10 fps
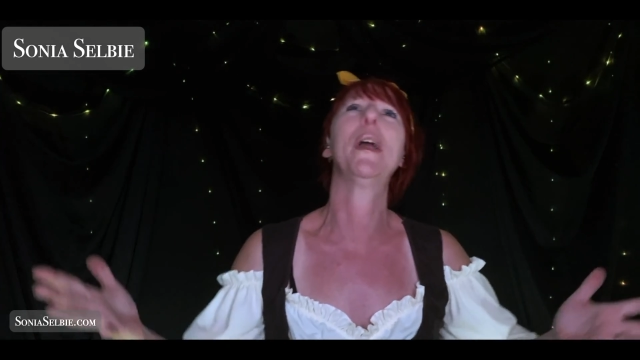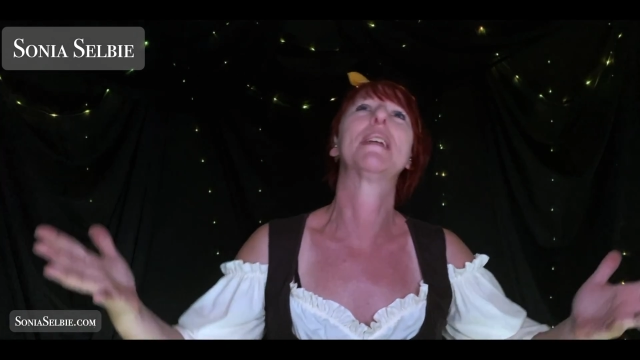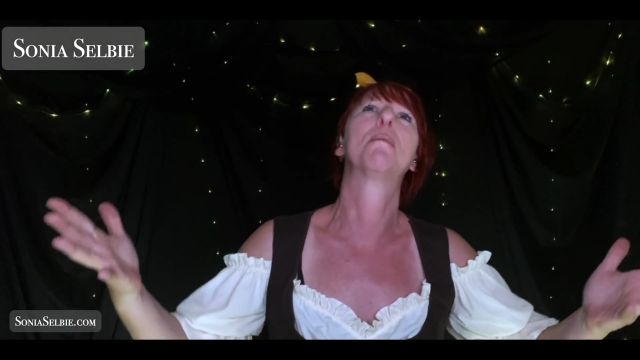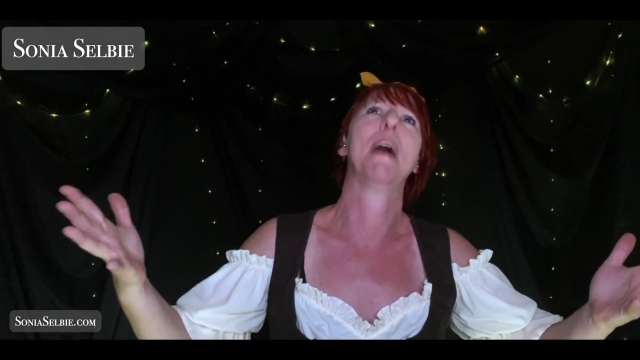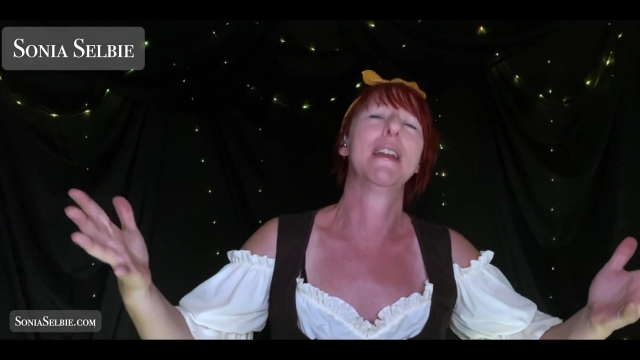
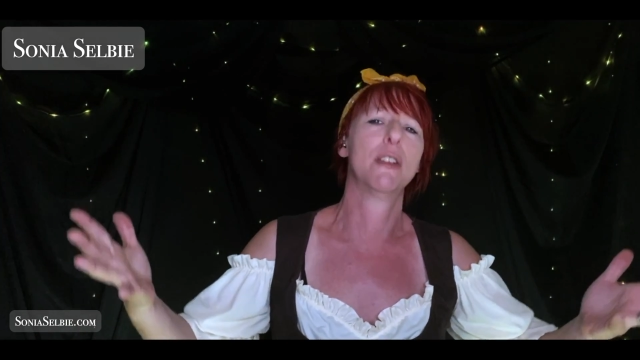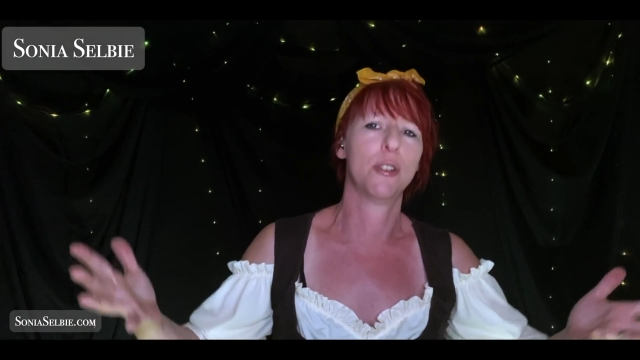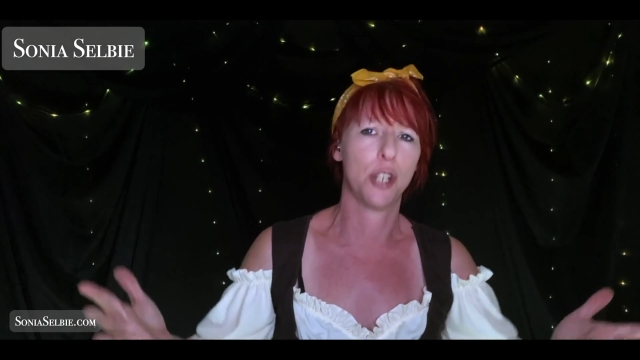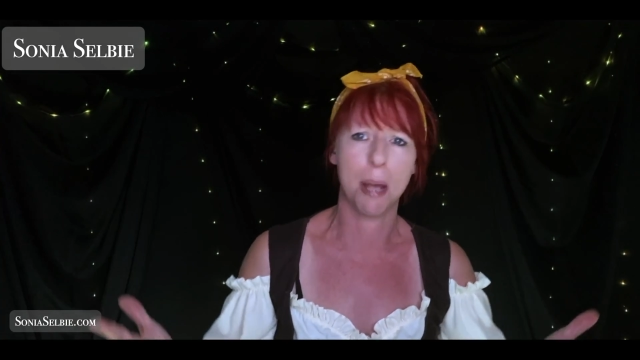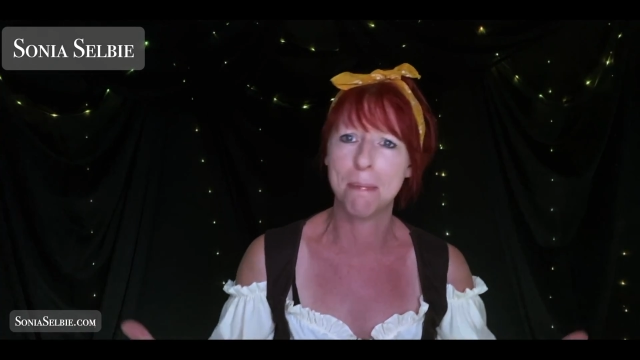weep
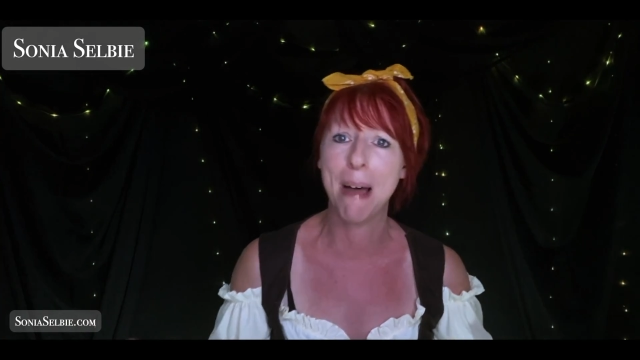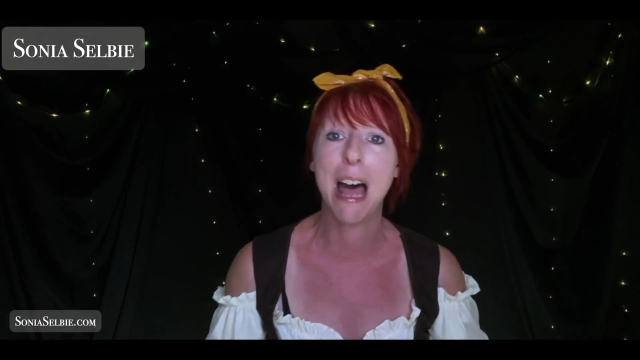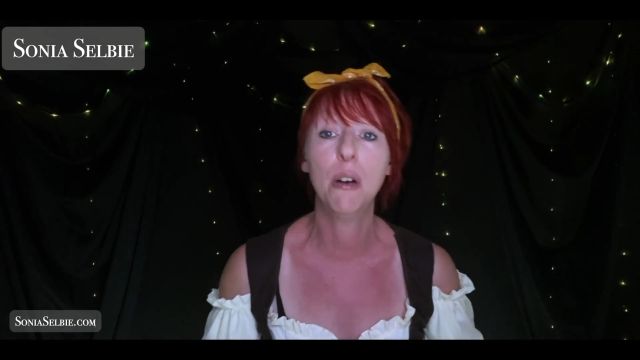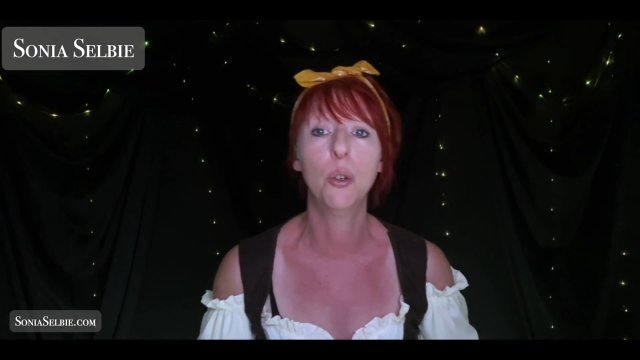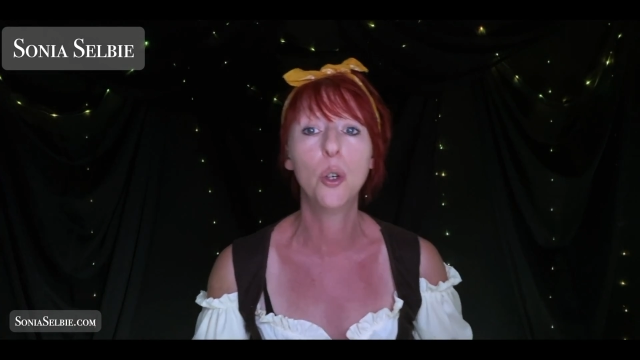and to
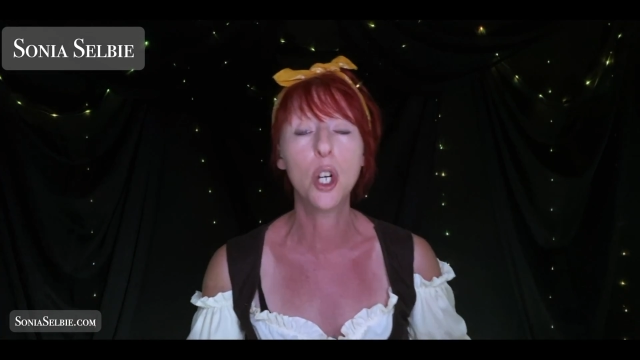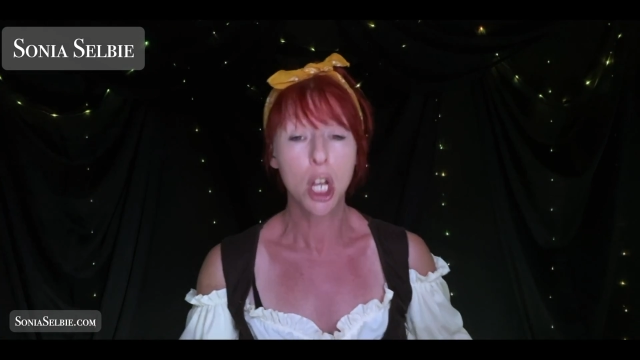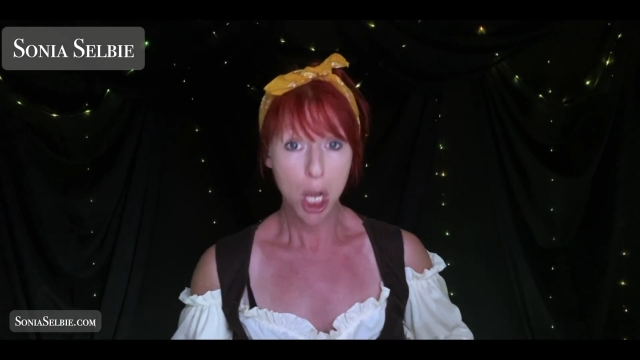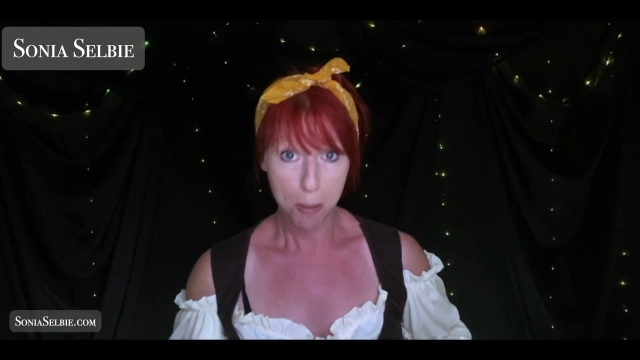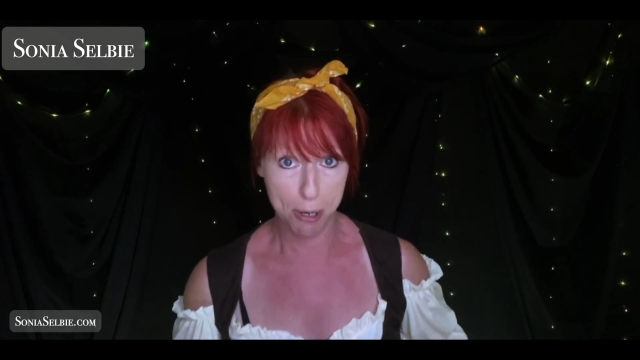moan,
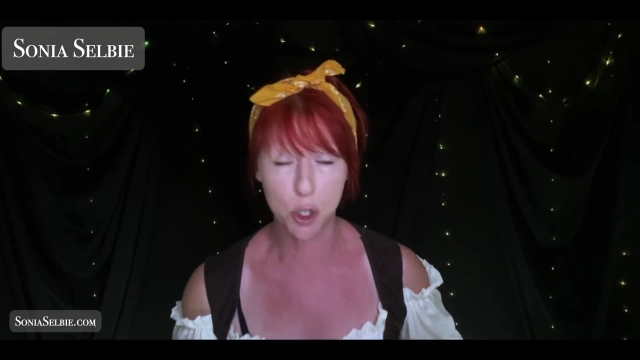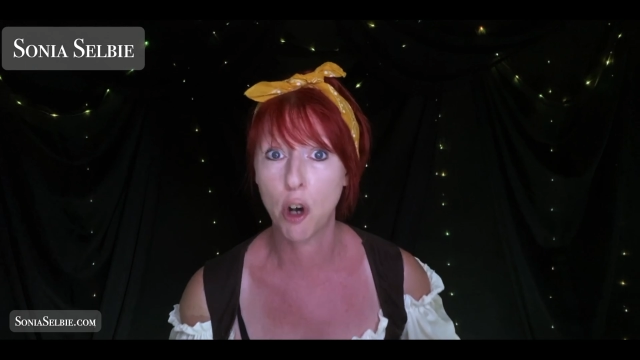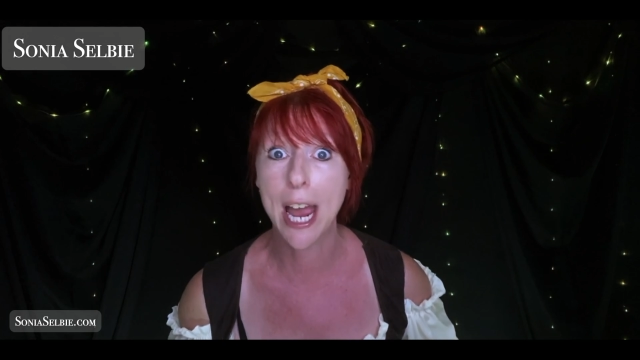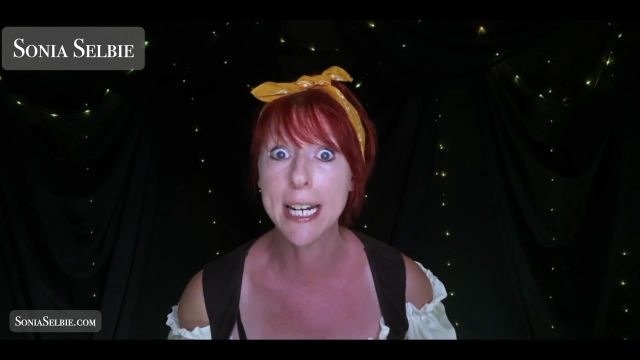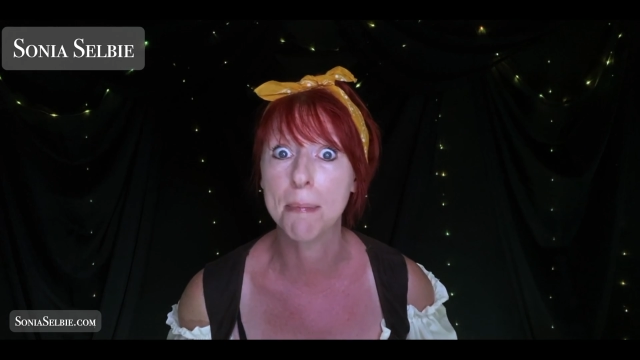
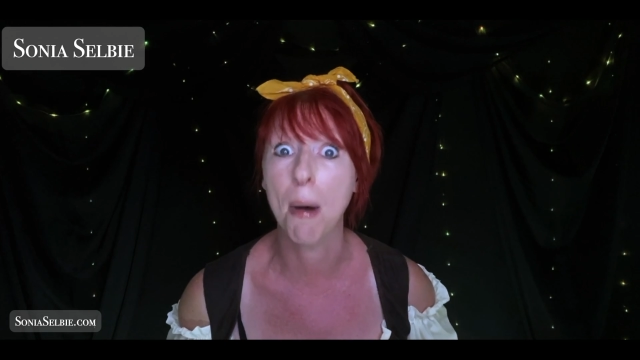betrayed